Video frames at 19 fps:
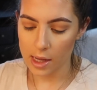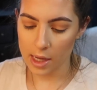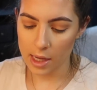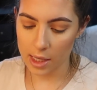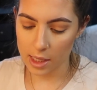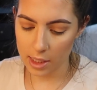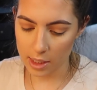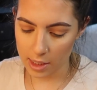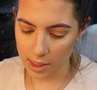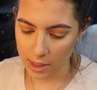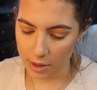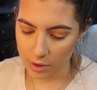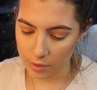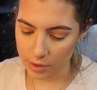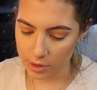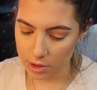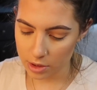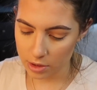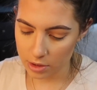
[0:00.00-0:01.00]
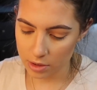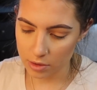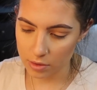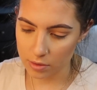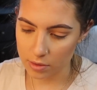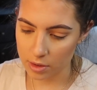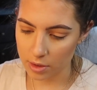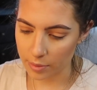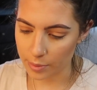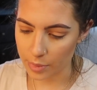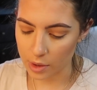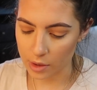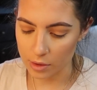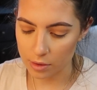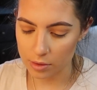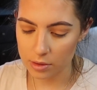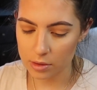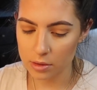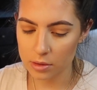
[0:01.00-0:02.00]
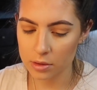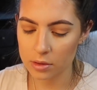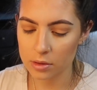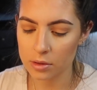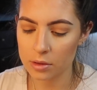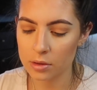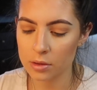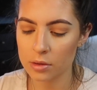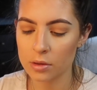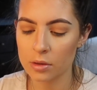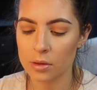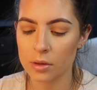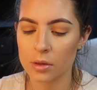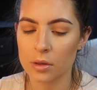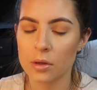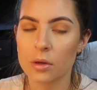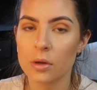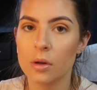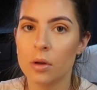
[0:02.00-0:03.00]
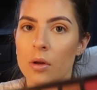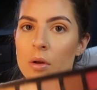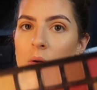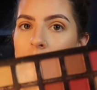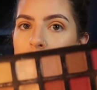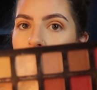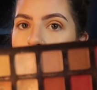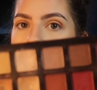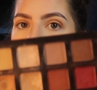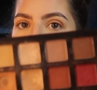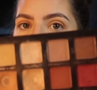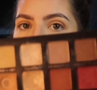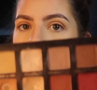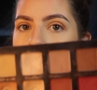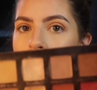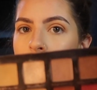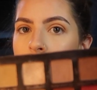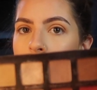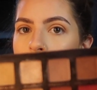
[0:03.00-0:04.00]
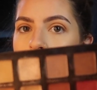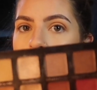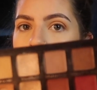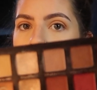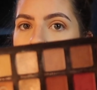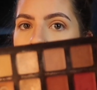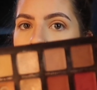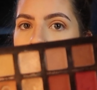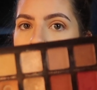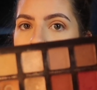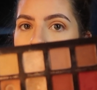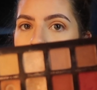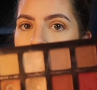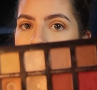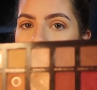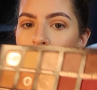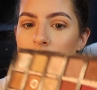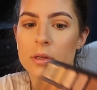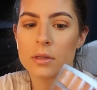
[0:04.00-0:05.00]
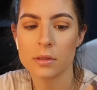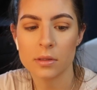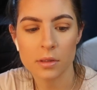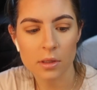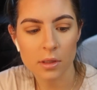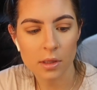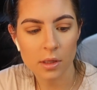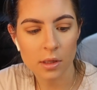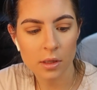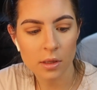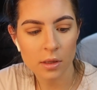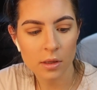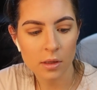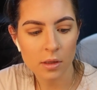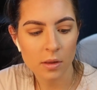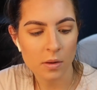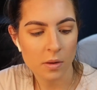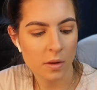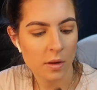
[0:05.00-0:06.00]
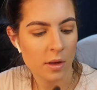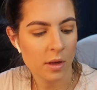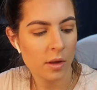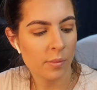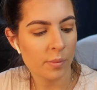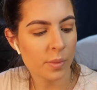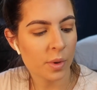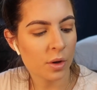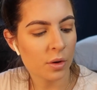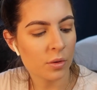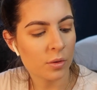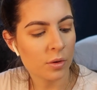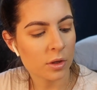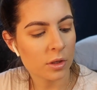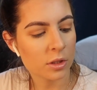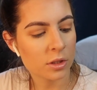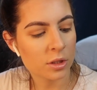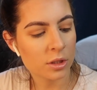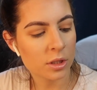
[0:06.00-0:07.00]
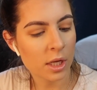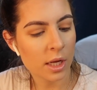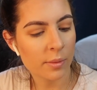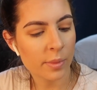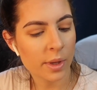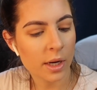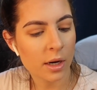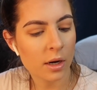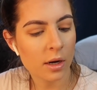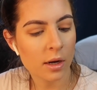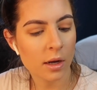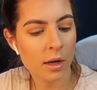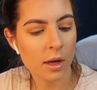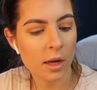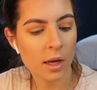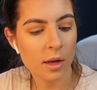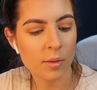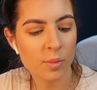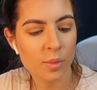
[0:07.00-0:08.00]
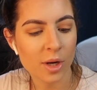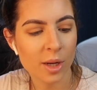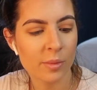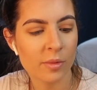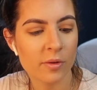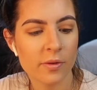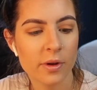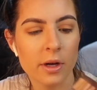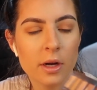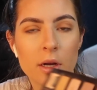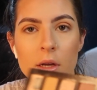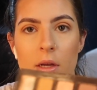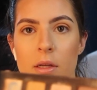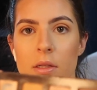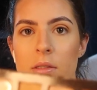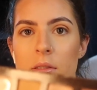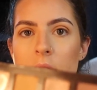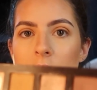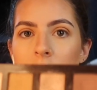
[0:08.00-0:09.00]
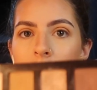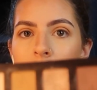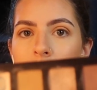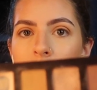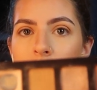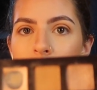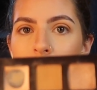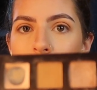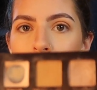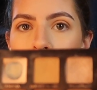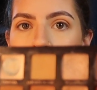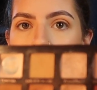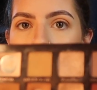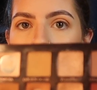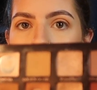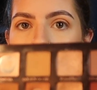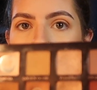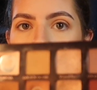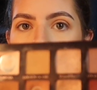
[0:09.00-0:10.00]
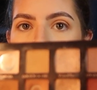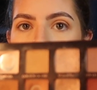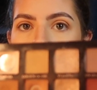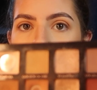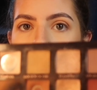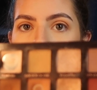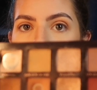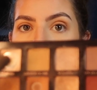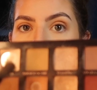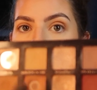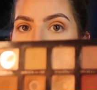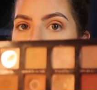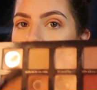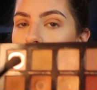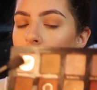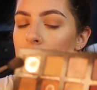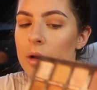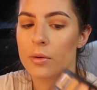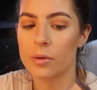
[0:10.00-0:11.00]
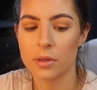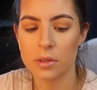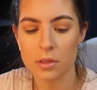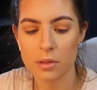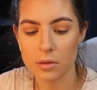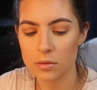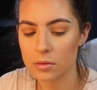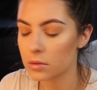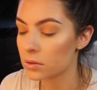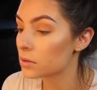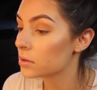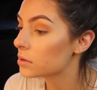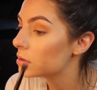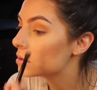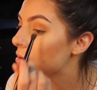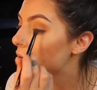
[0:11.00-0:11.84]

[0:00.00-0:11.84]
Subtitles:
And I always just use the burnt orange color, obviously. Burnt orange, tempera, and primavera is the colors that I always use.